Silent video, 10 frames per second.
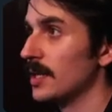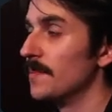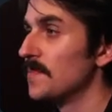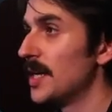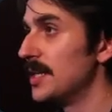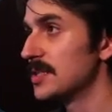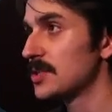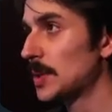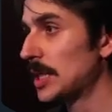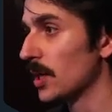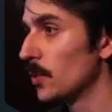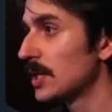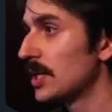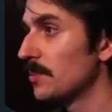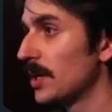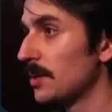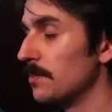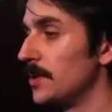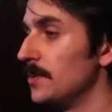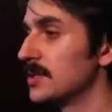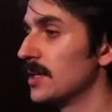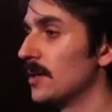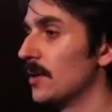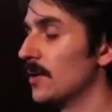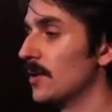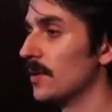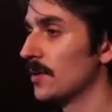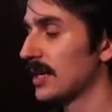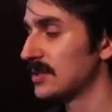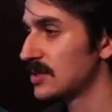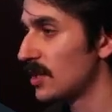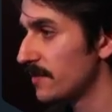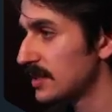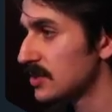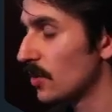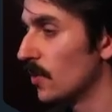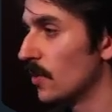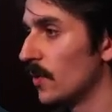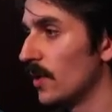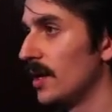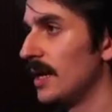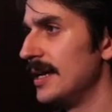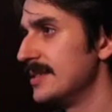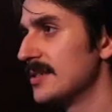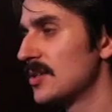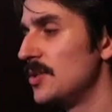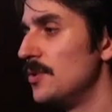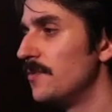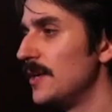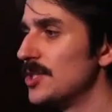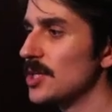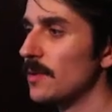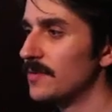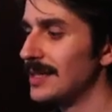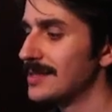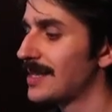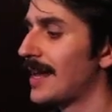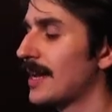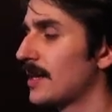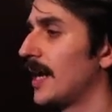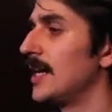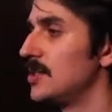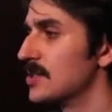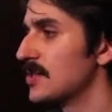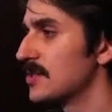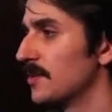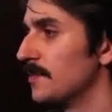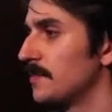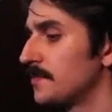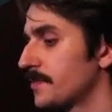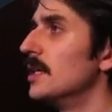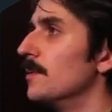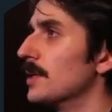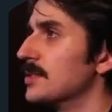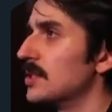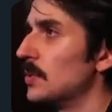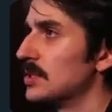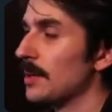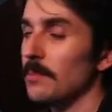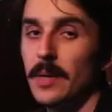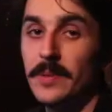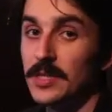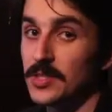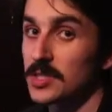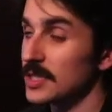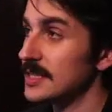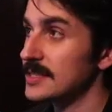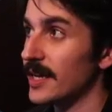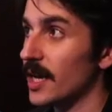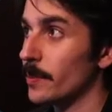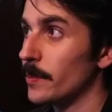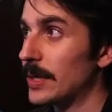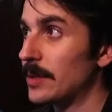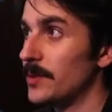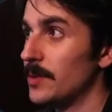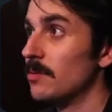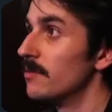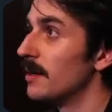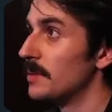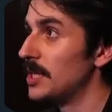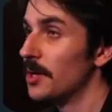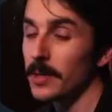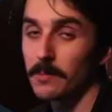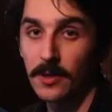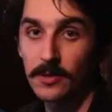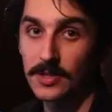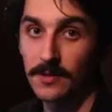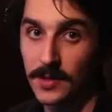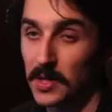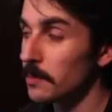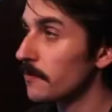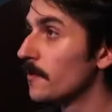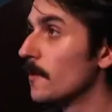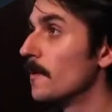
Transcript: Is this running locally on my computer or on like a service, or is this a new feature with the Slack agent system? We're going to see what it's done. Maybe it just did set it up on my computer without me knowing, because I've done it before.